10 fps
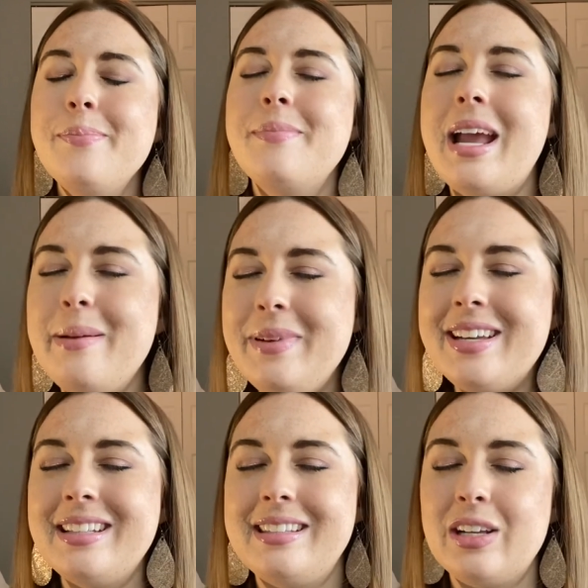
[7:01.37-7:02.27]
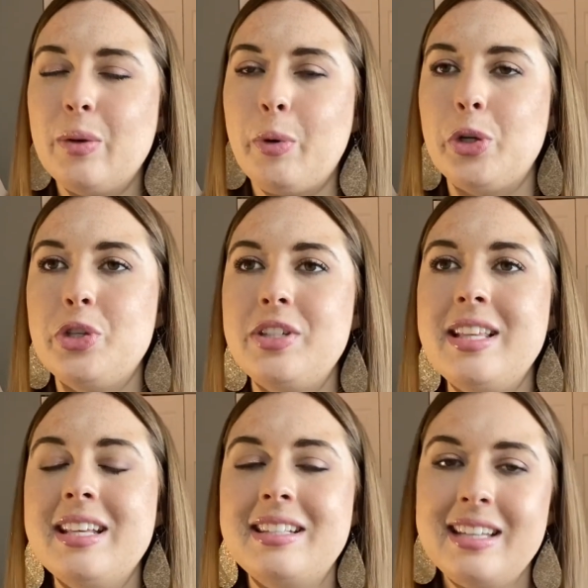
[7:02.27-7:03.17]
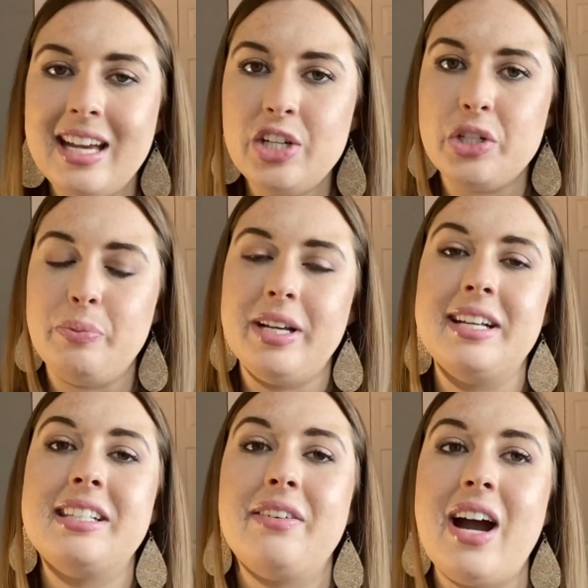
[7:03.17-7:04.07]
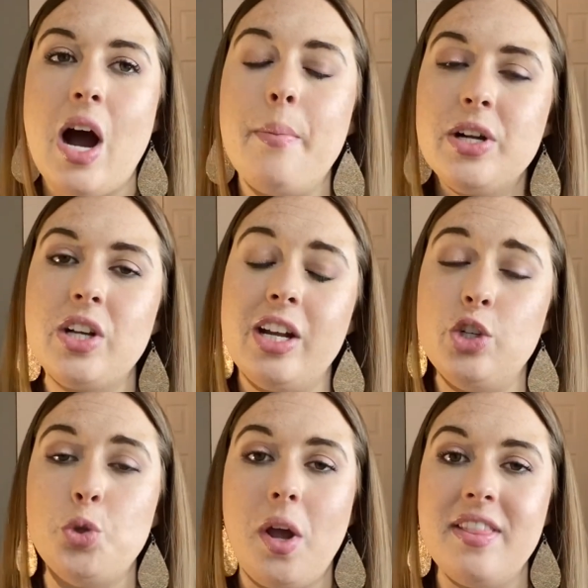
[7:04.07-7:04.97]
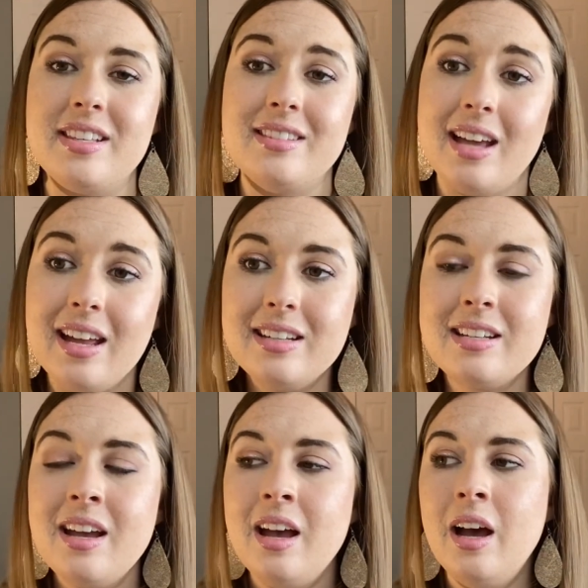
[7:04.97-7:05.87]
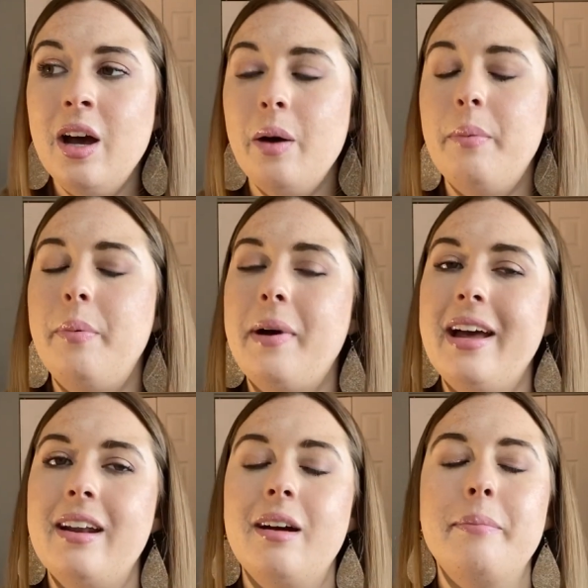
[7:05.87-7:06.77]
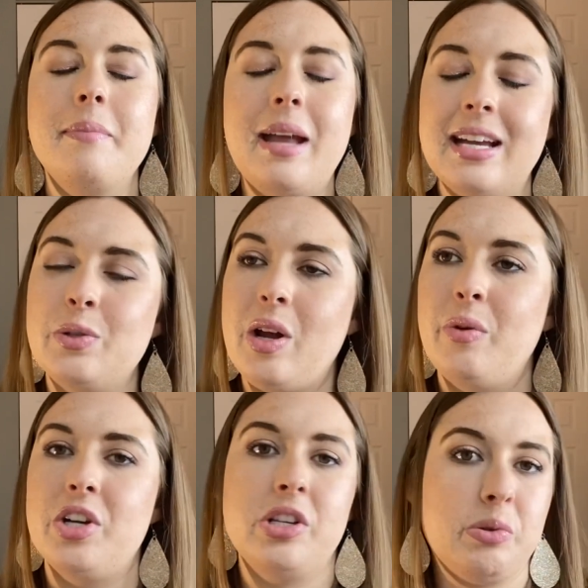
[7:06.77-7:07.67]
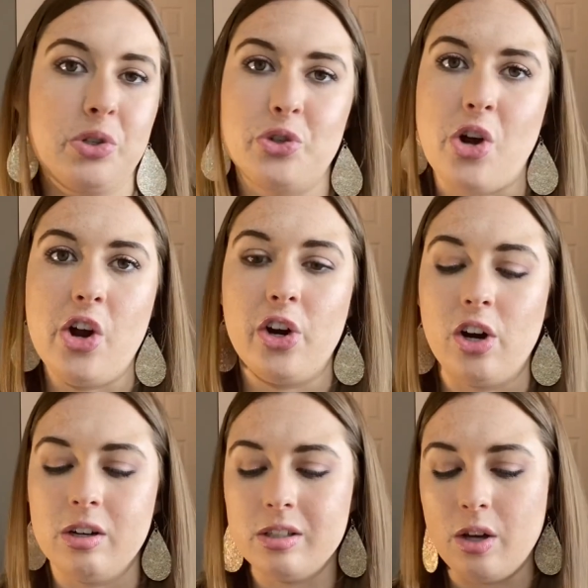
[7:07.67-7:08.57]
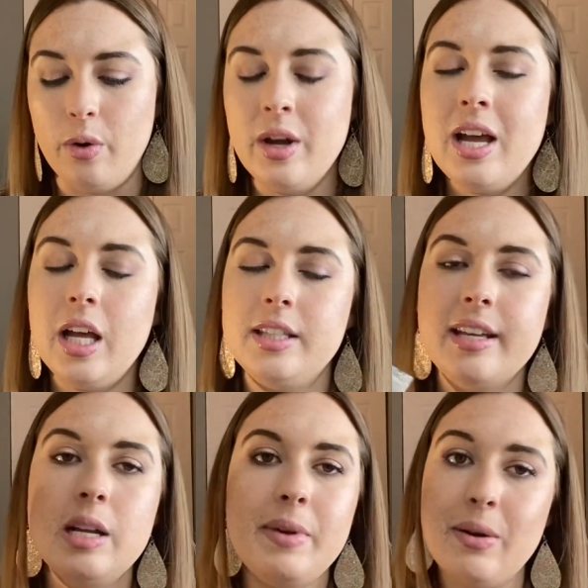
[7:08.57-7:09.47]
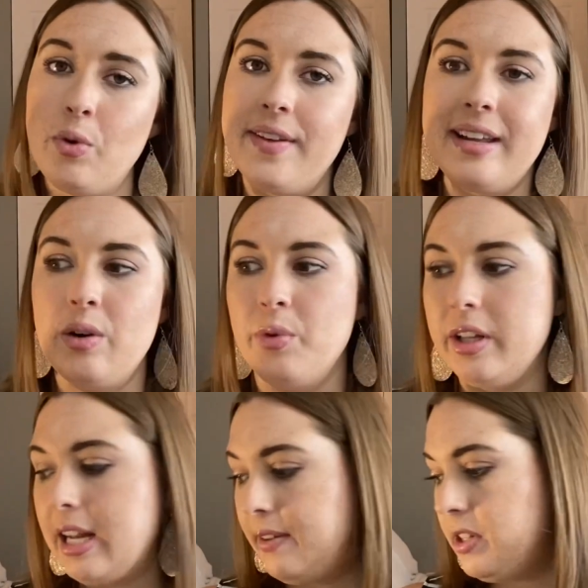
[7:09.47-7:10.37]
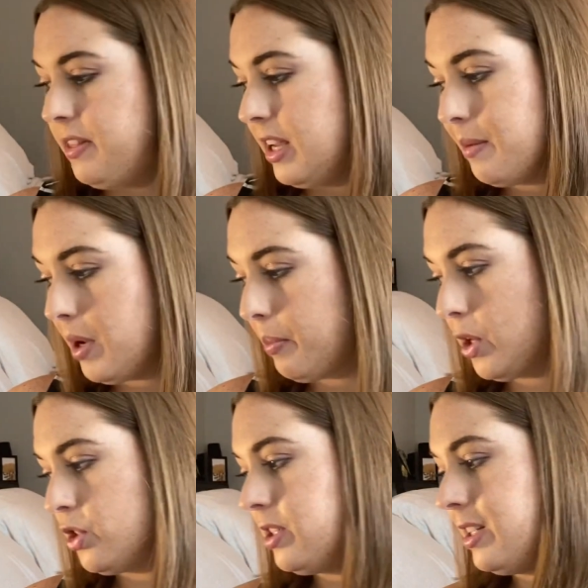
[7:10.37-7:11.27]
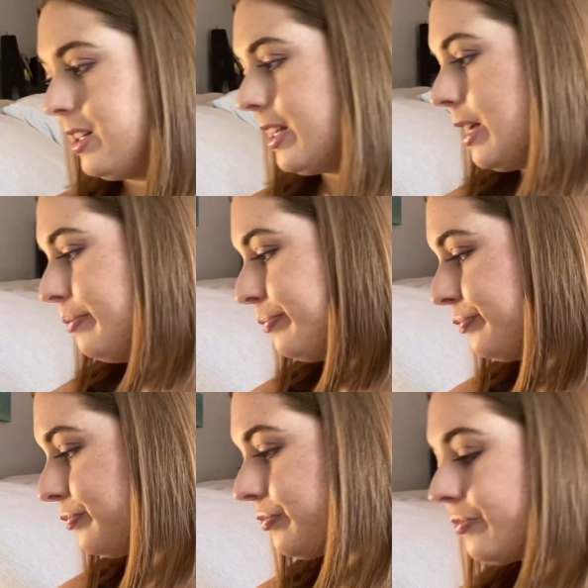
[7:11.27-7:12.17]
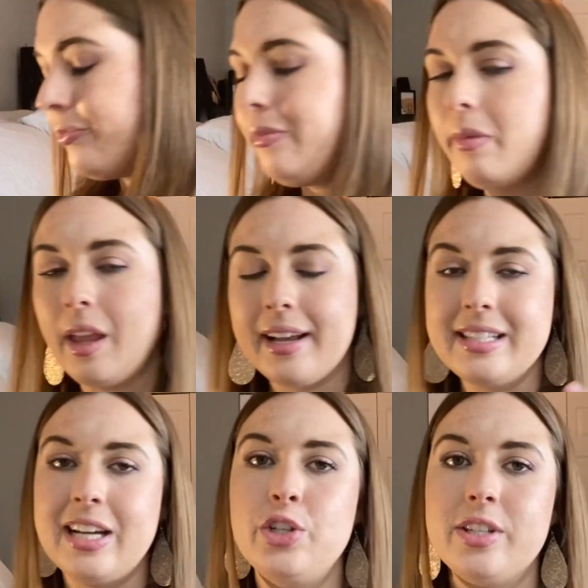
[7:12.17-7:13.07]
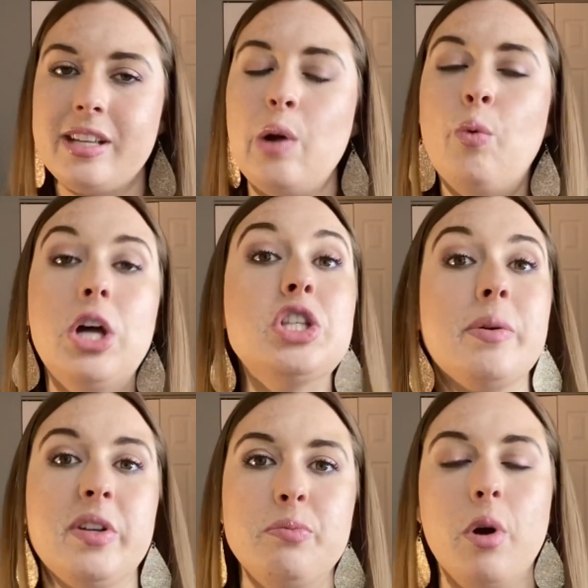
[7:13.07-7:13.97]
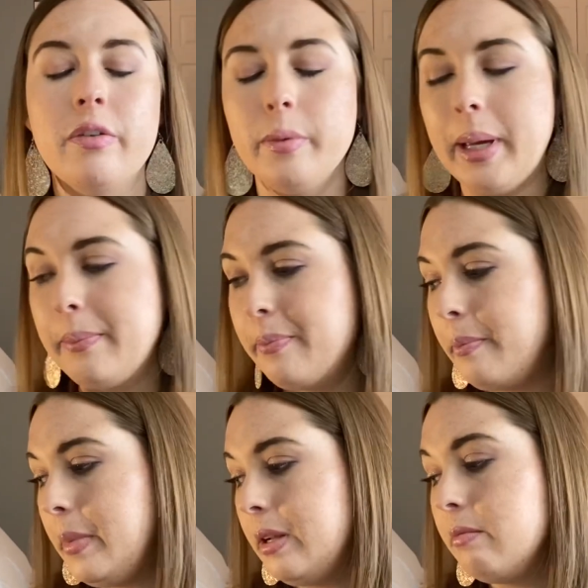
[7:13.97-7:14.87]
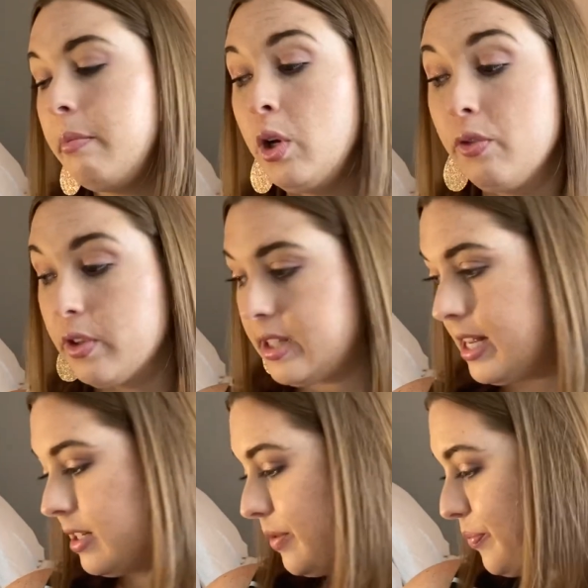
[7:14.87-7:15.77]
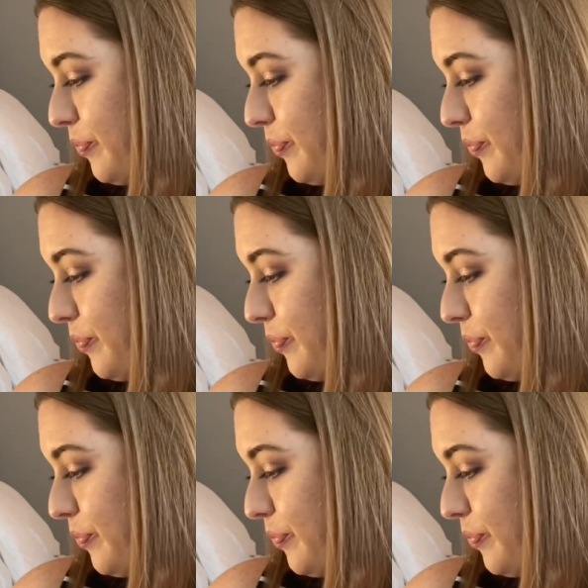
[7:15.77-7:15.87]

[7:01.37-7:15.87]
maybe consider purchasing this again just because of how much I enjoy the scent. But man, do I wish this was stronger. So it's going to be one that I really have to think about purchasing again because I just, I want so much more from it. But beautiful scent.